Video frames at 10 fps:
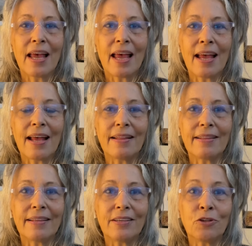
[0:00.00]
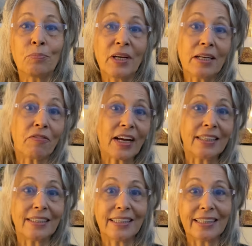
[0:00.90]
And you've been
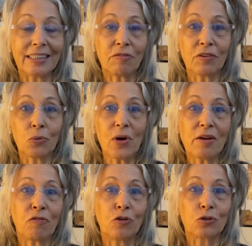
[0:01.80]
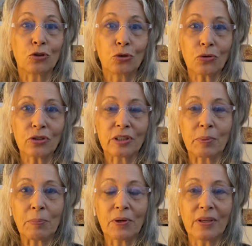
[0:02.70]
affected in a different way. For Taurus
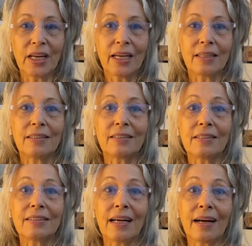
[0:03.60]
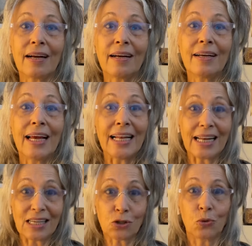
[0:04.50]
people, this is uh, a
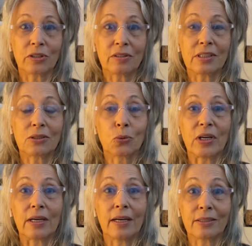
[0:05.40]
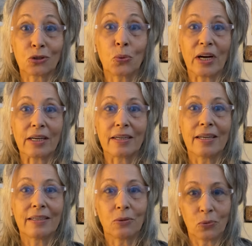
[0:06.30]
last quarter square, uh, square
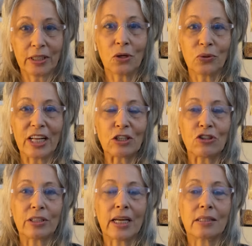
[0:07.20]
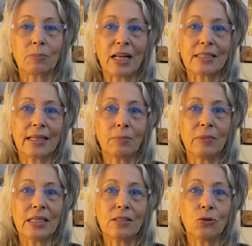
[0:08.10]
where the lunation takes place. That
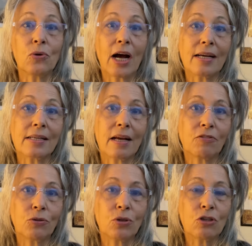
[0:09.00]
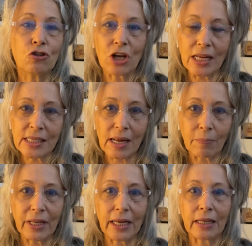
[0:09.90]
means you guys have to adjust
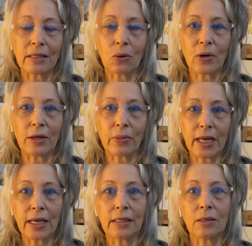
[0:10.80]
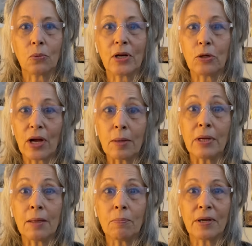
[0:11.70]
something in the way you think, in the way you
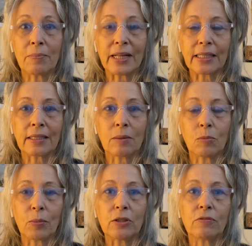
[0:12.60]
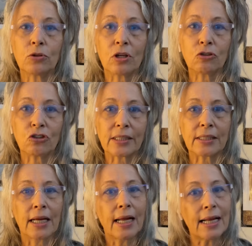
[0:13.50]
implement at the moment. You have to adjust,
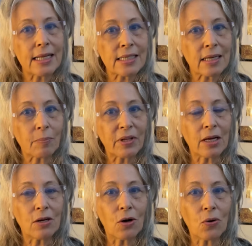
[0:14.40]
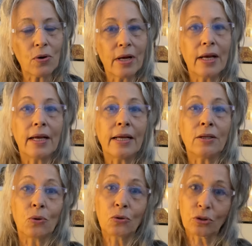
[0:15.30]
let something go
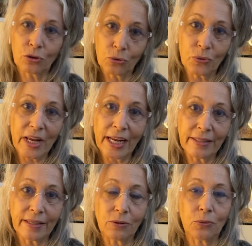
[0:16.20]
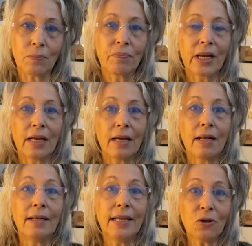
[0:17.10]
in order to create the new.
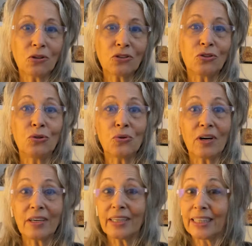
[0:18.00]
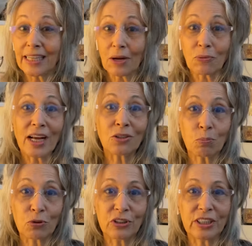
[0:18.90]
Leos, you are in direct
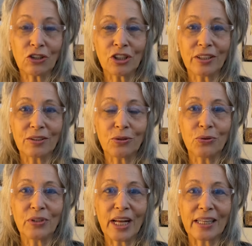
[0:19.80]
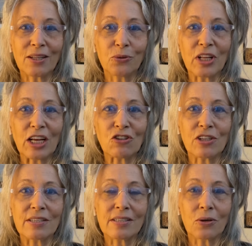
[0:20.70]
opposition to that
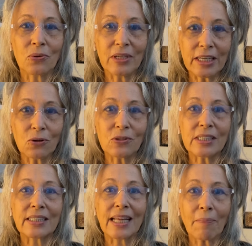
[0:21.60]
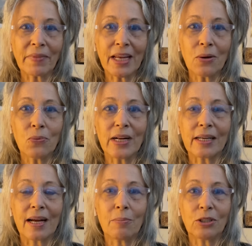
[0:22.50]
lunation. So, Leos, something will
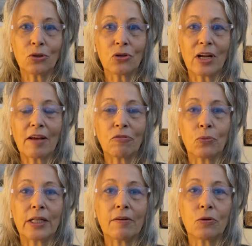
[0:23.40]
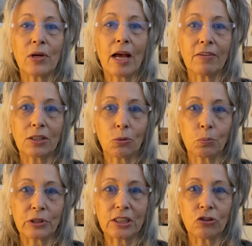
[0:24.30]
come into your life whenever we have an
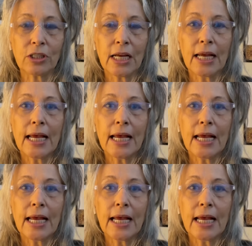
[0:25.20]
opposition.